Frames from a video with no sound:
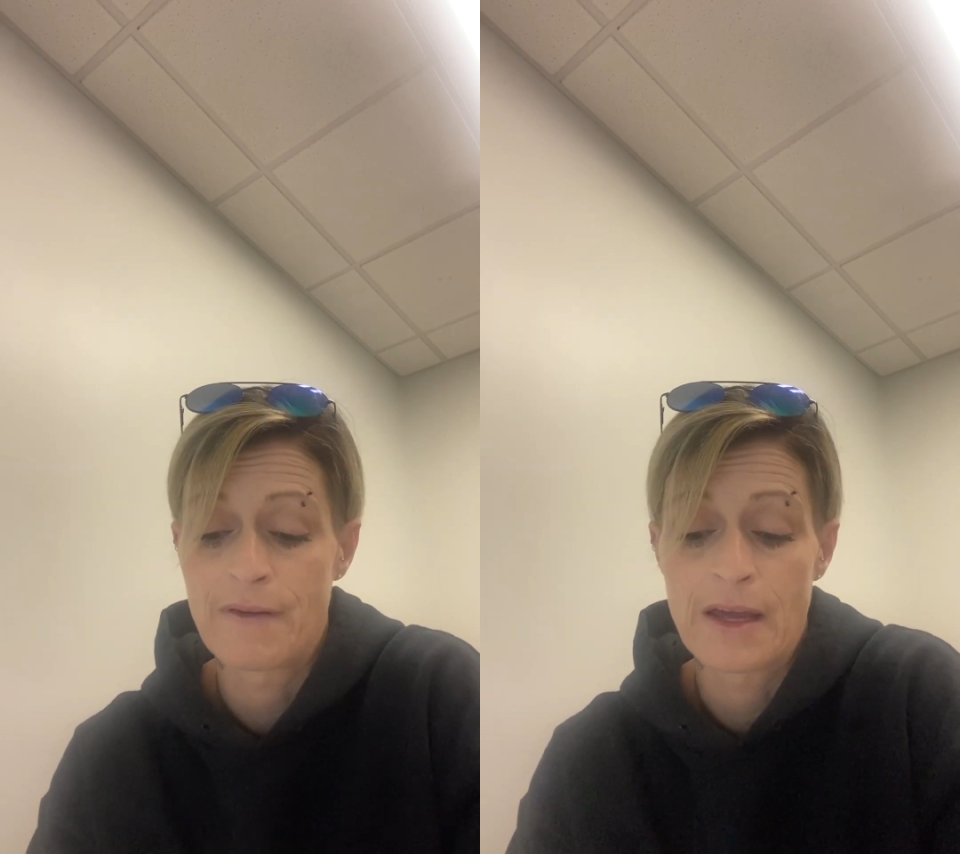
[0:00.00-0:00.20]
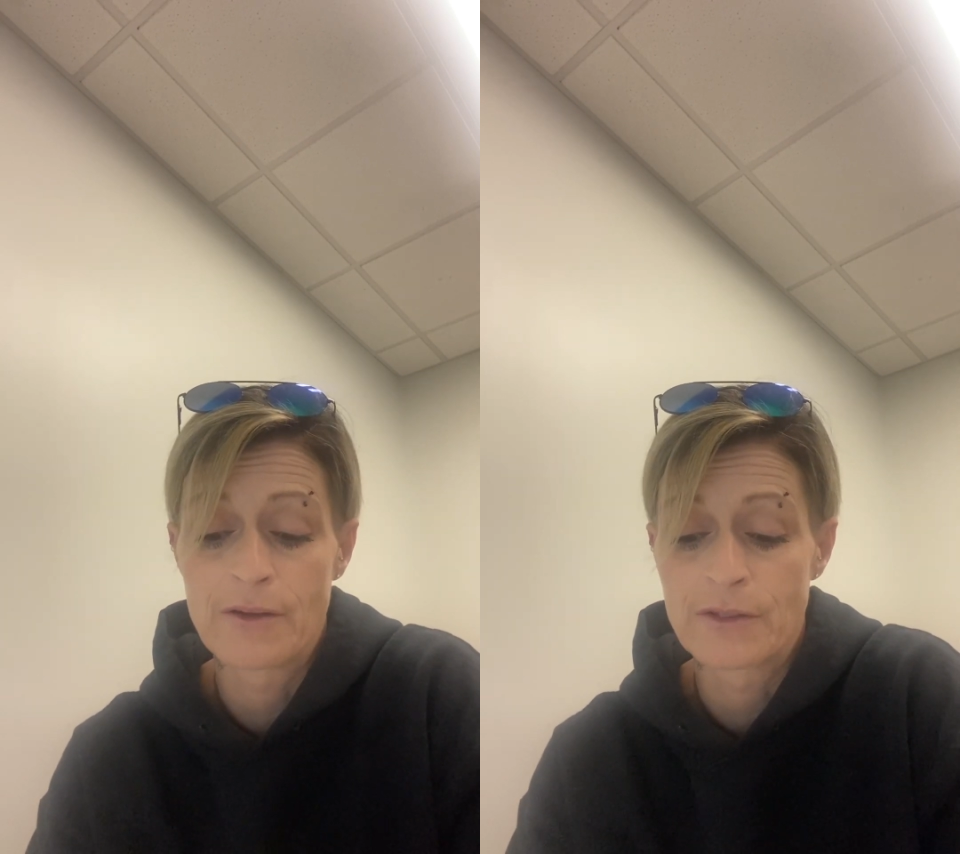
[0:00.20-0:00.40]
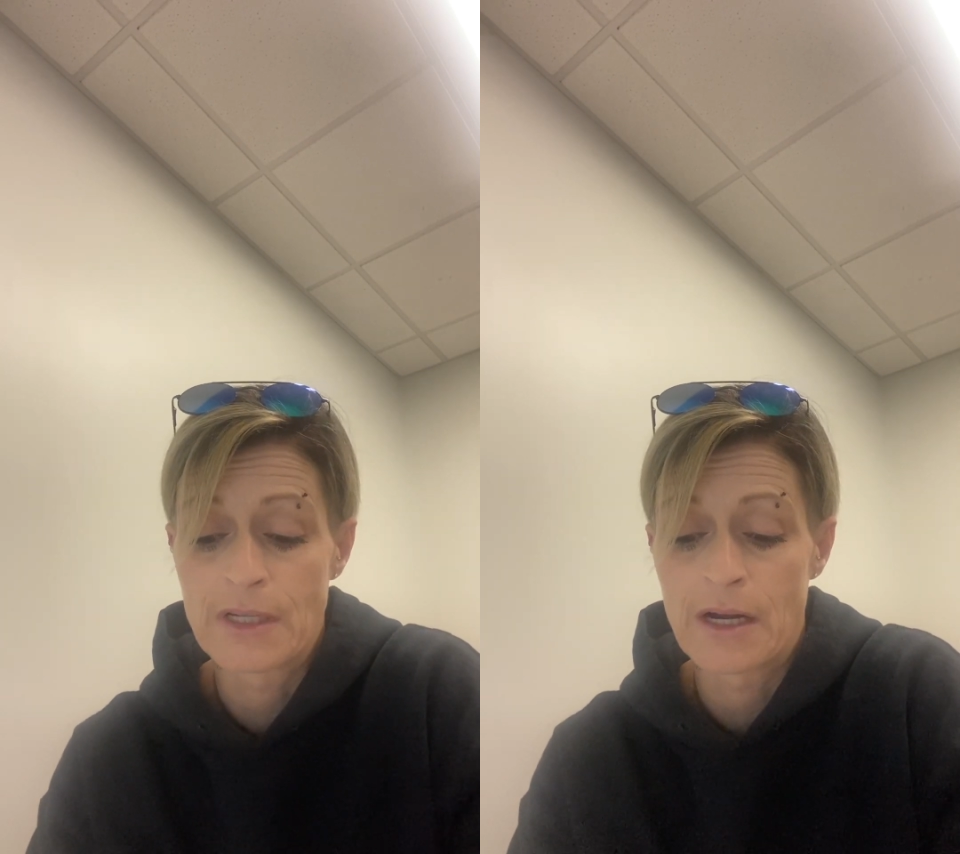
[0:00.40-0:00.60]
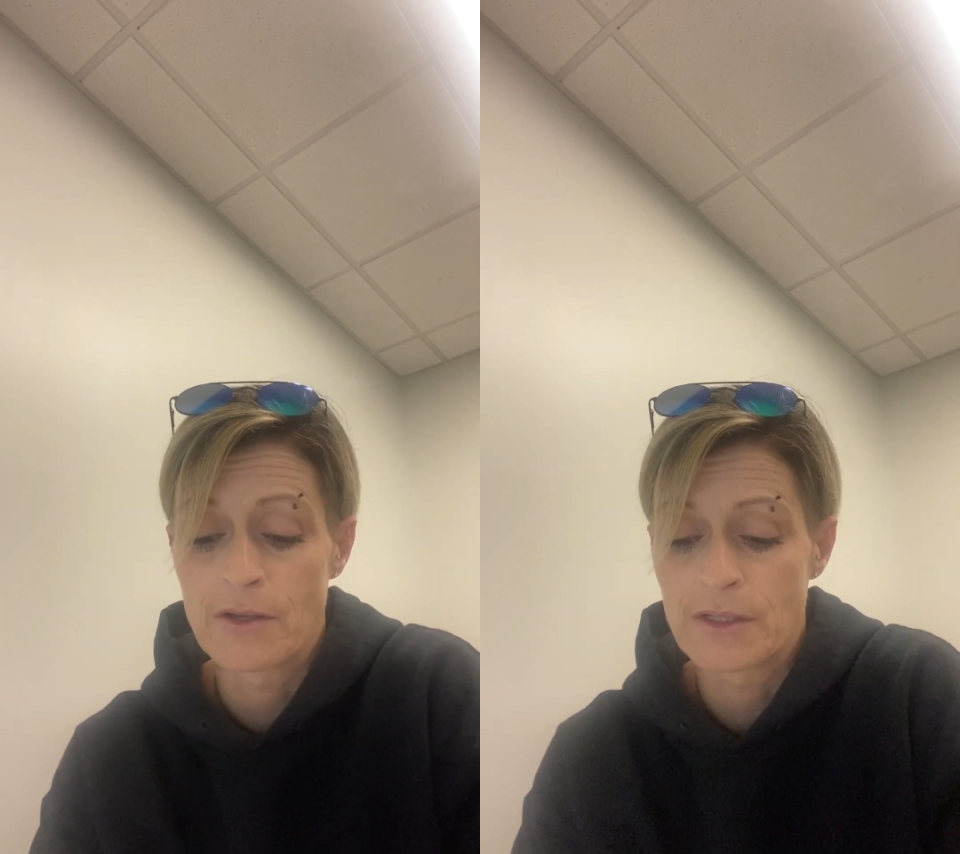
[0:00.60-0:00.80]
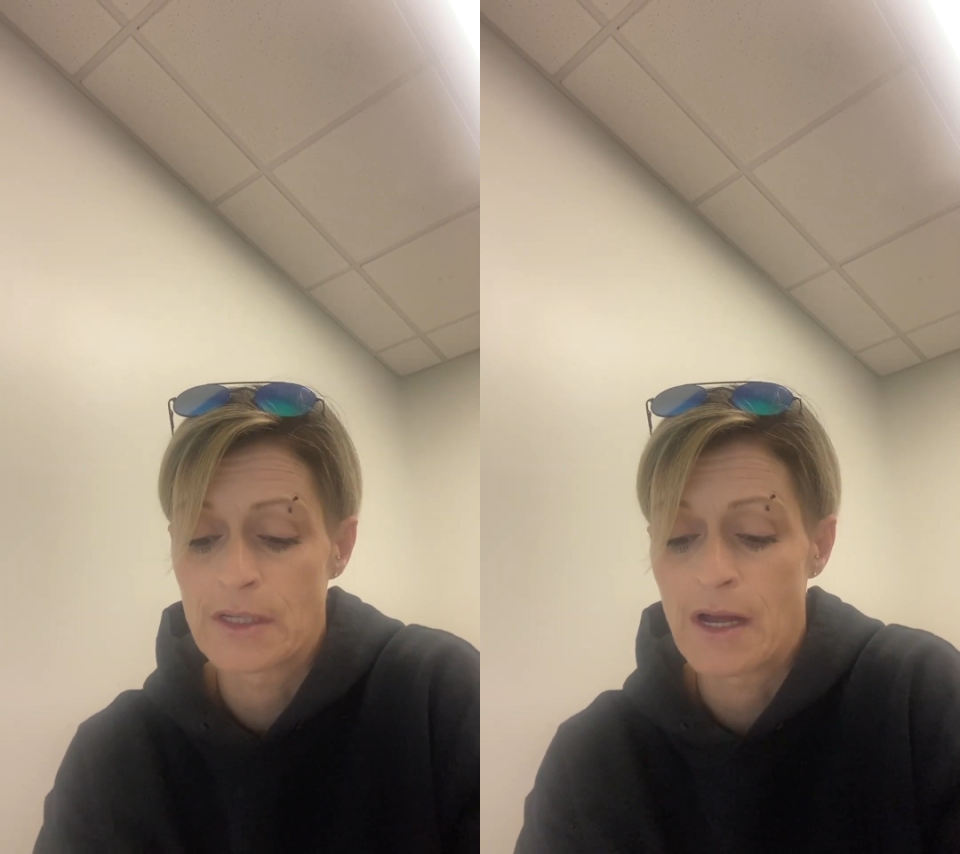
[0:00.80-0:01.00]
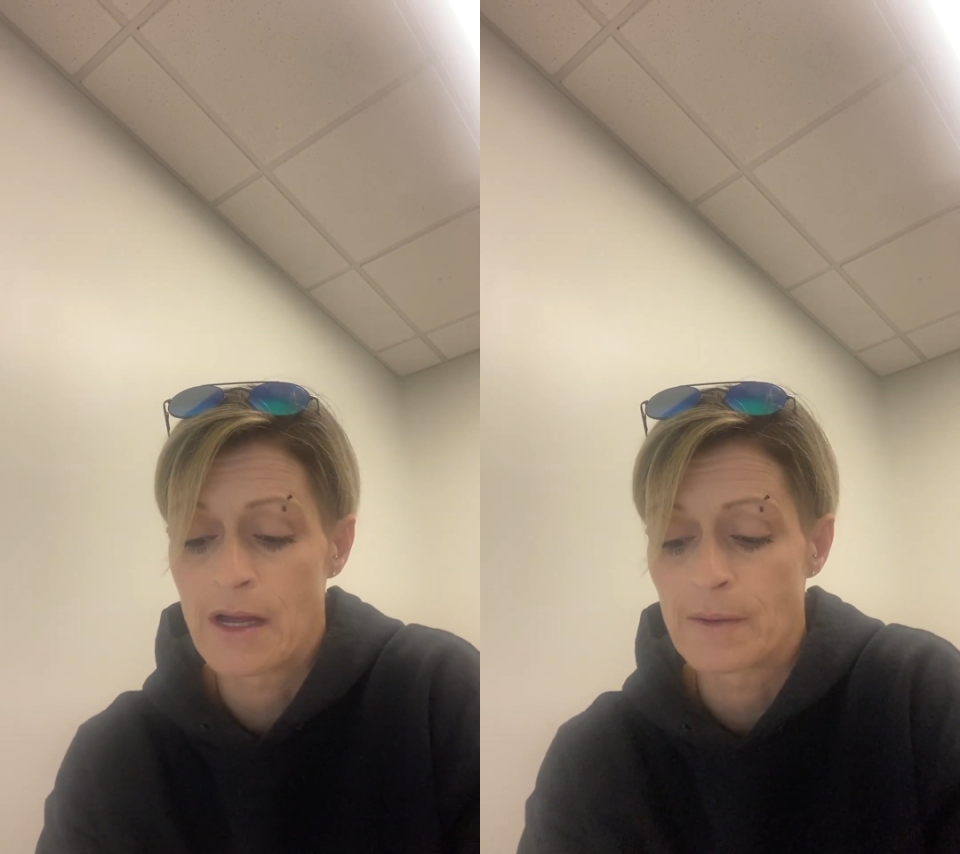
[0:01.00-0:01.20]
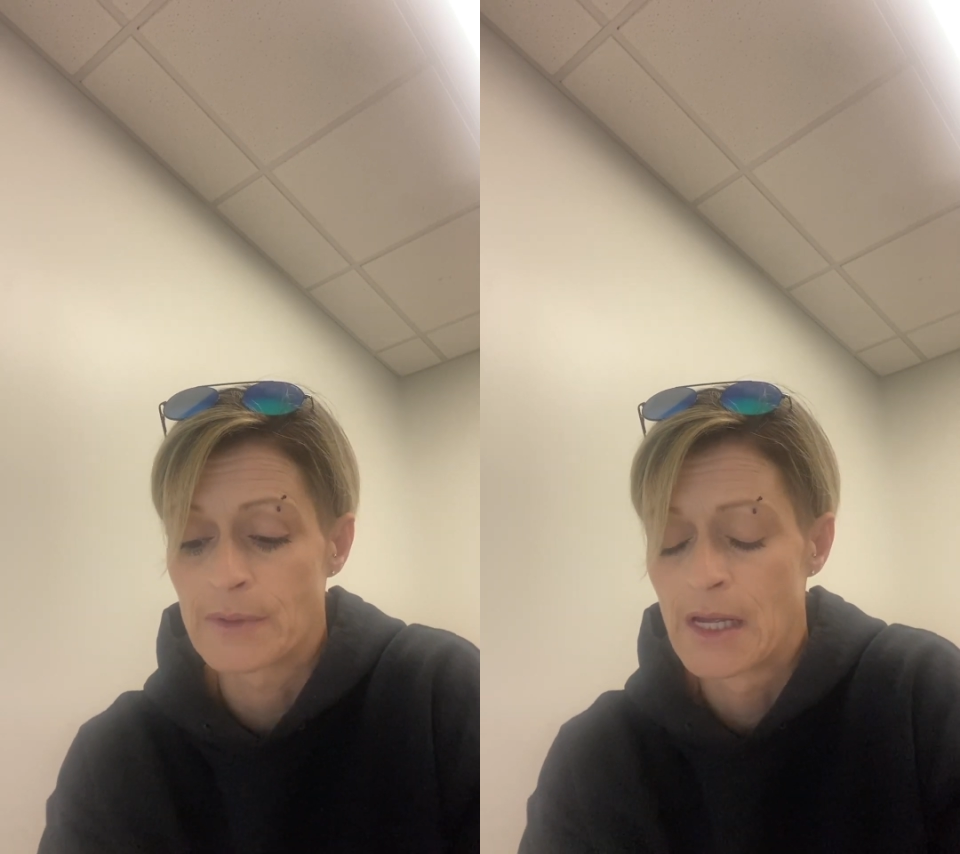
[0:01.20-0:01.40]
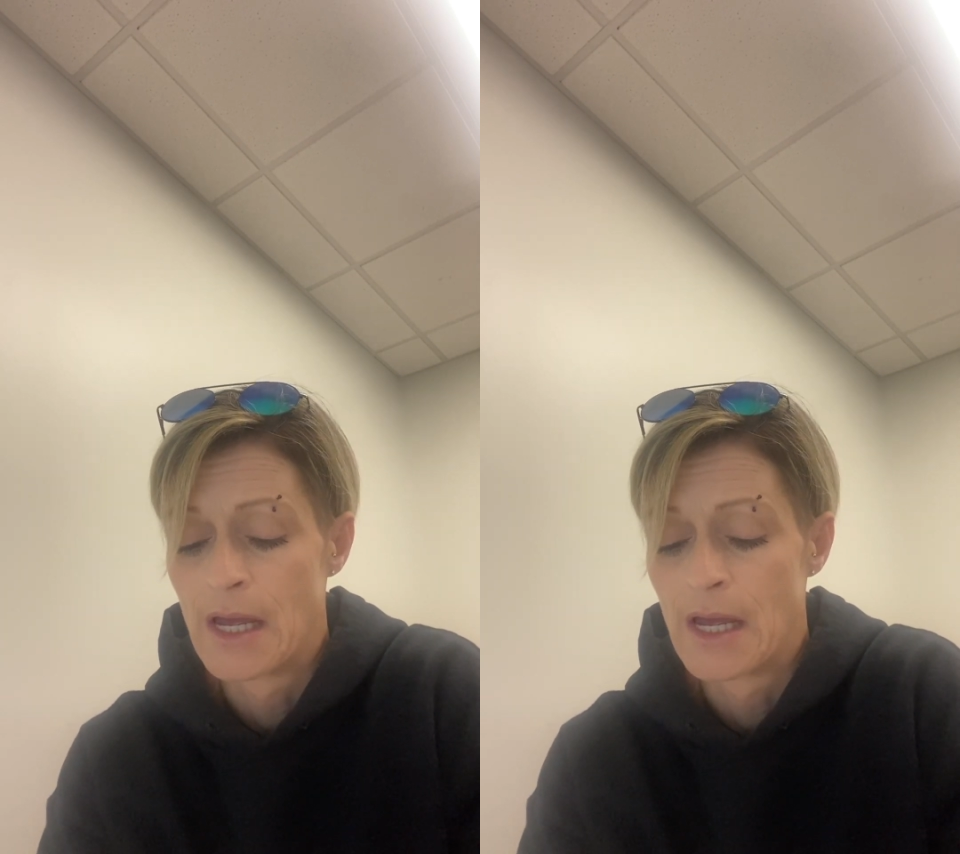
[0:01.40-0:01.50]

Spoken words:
fails. It all stops.